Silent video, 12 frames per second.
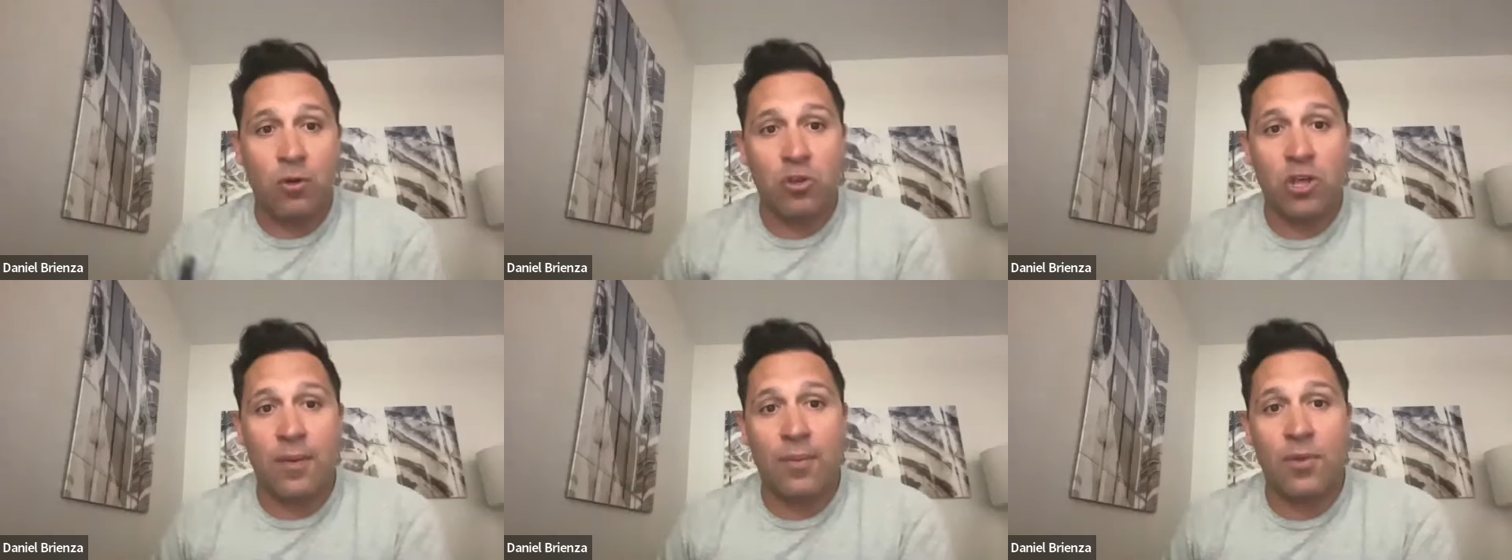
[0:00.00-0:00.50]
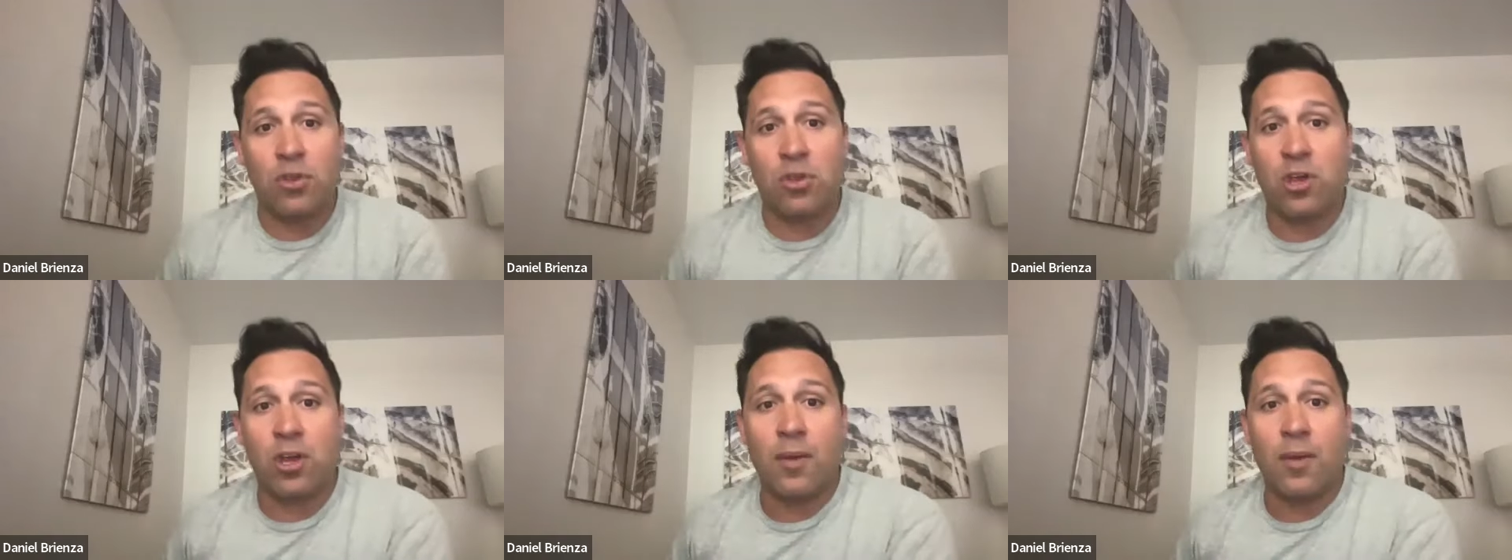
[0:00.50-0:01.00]
World
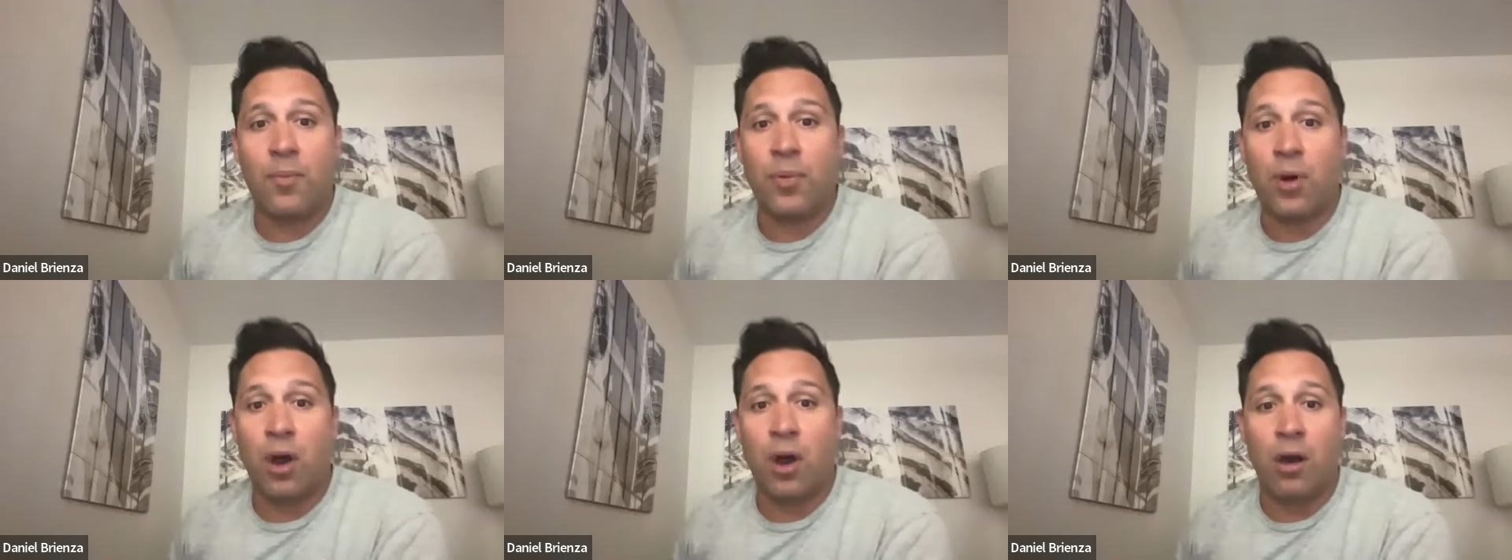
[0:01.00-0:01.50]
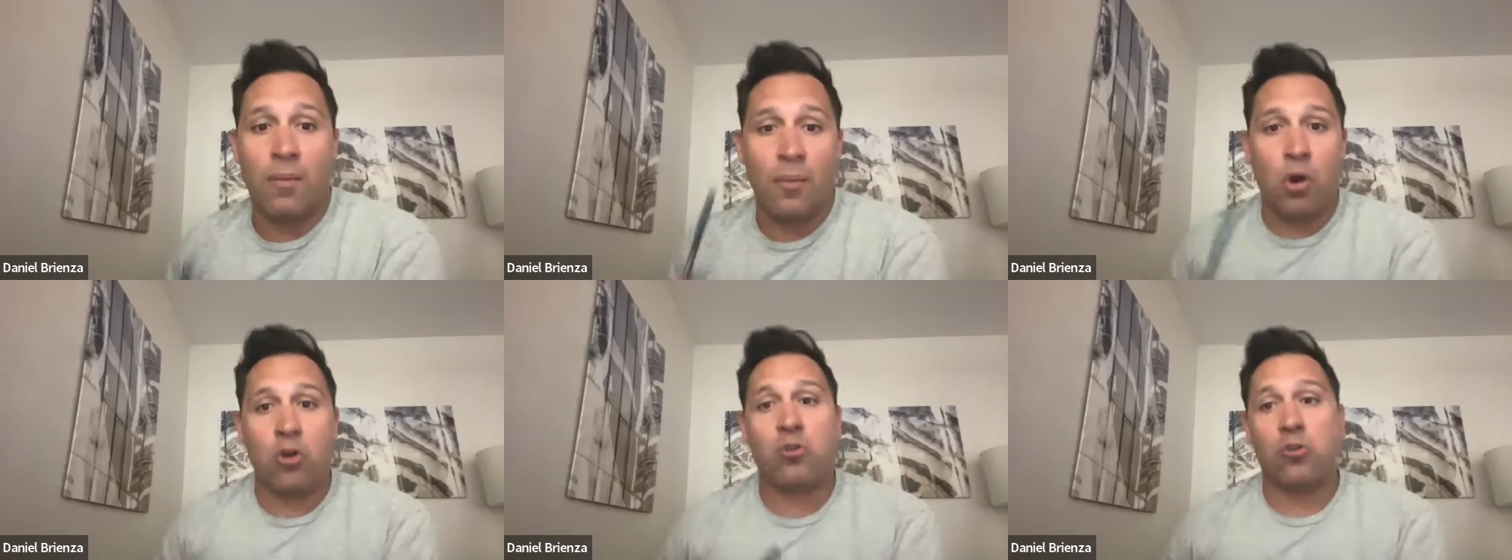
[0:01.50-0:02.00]
Championship,
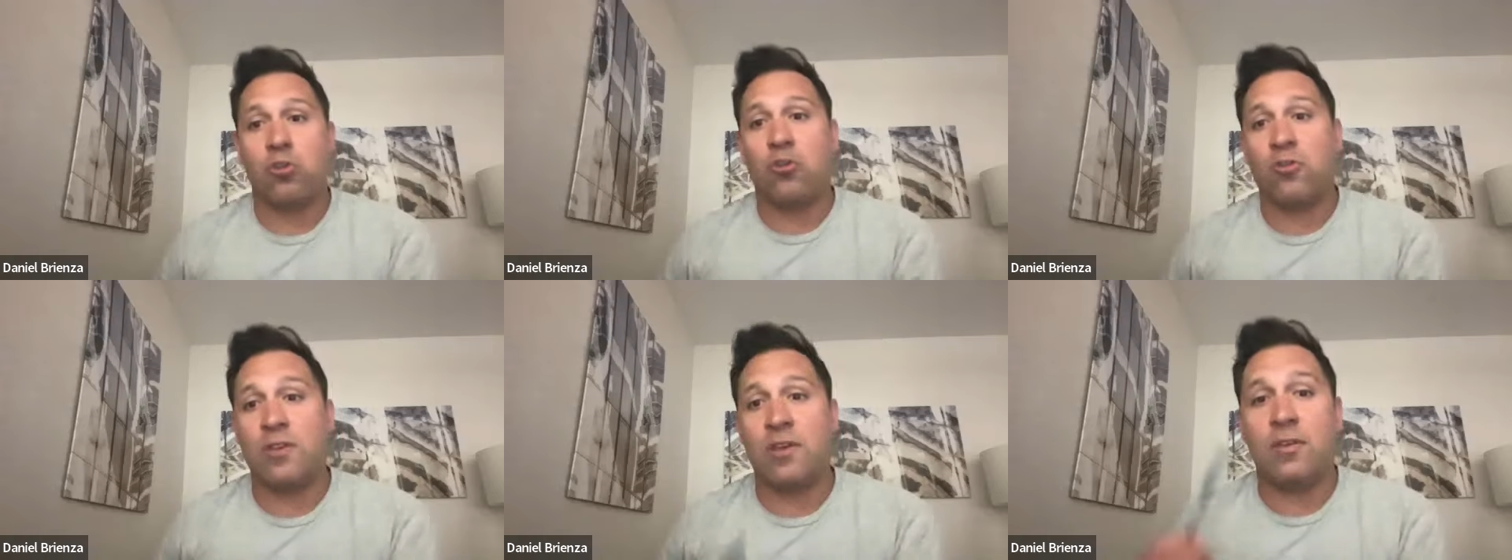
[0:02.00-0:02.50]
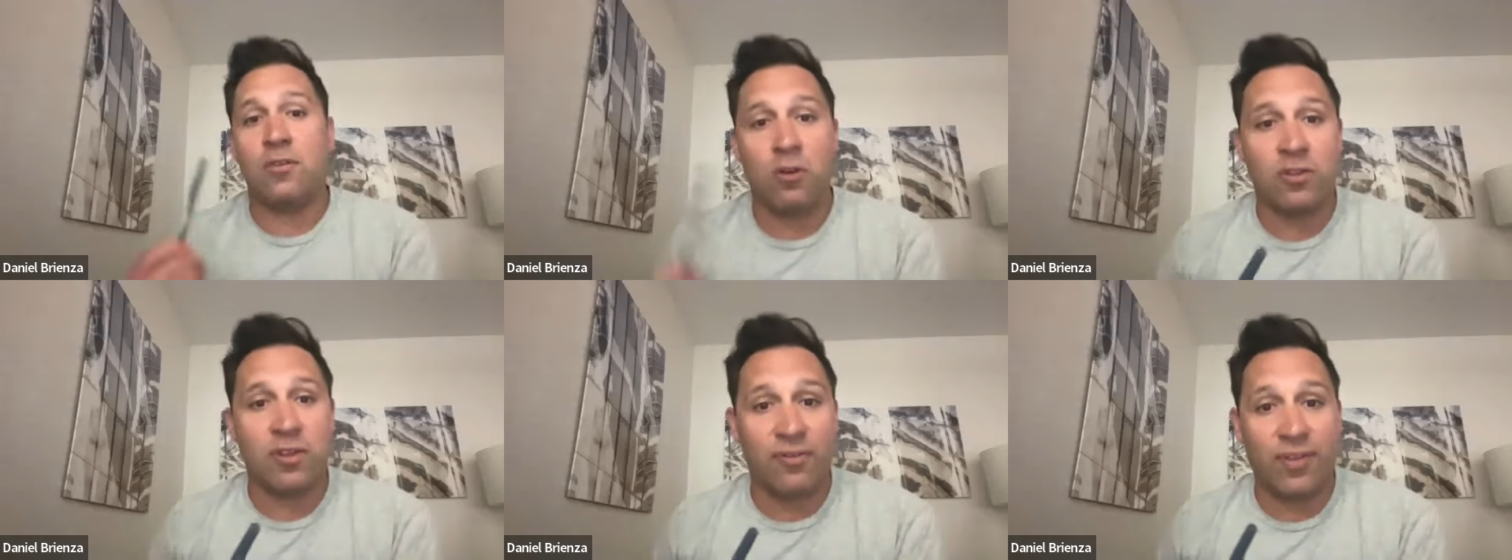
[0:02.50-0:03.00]
Marshall jerseys,
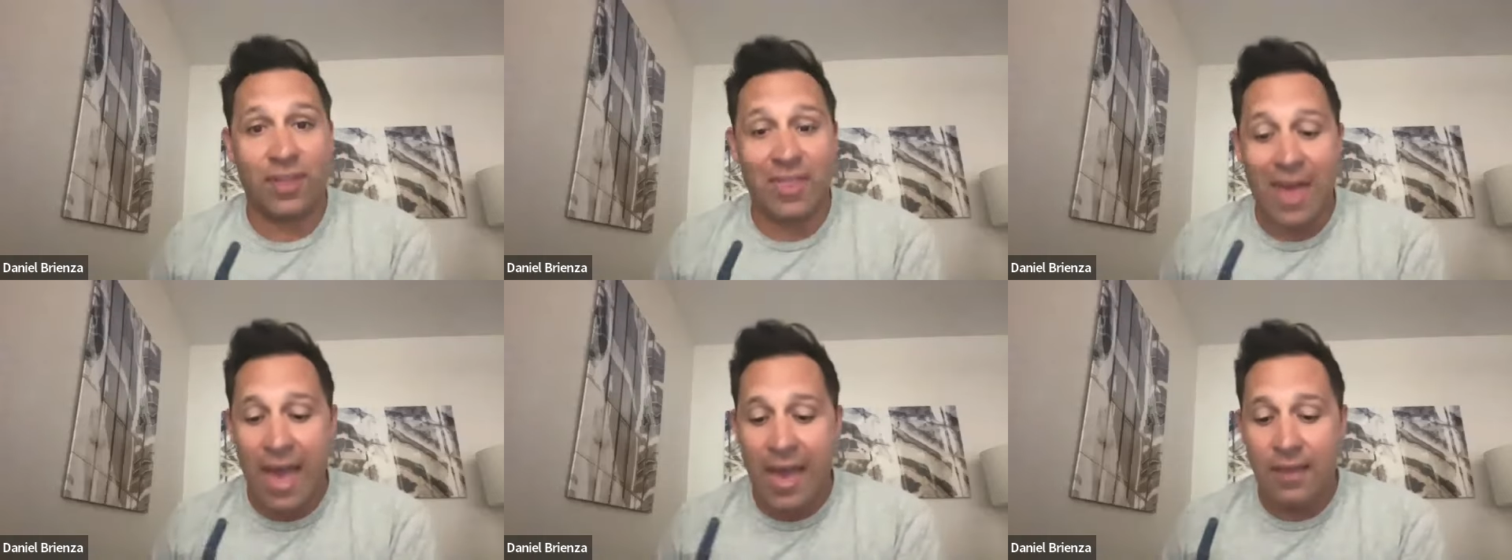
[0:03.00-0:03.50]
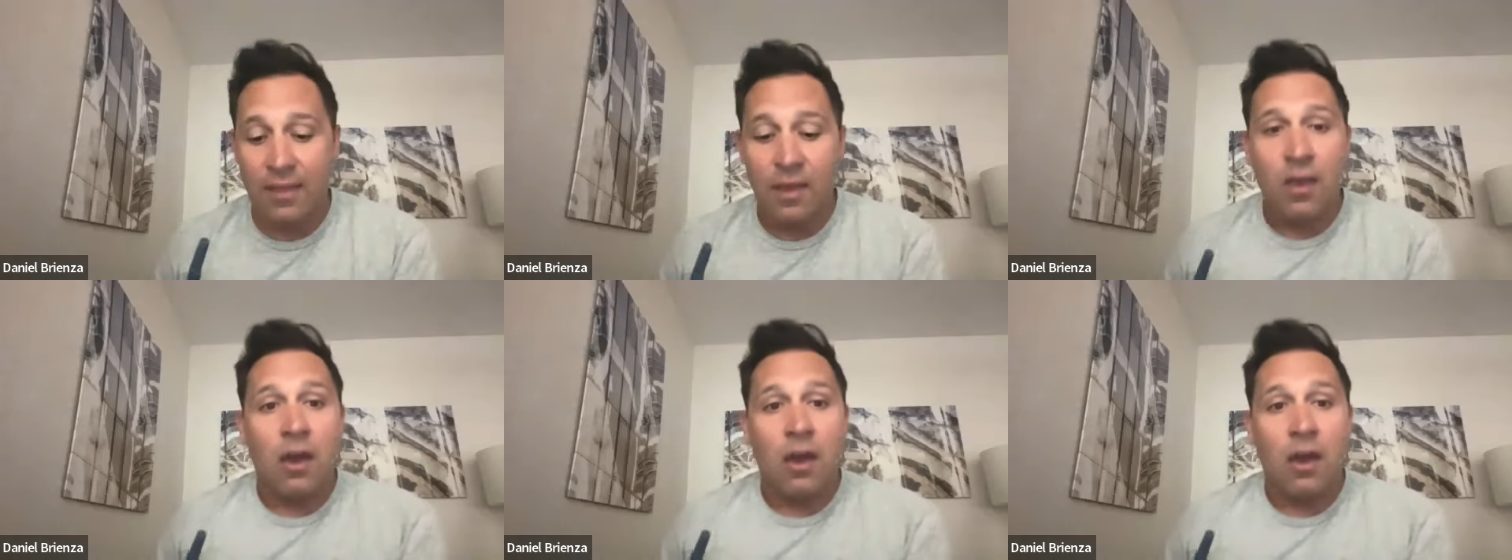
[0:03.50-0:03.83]
all stuff like that.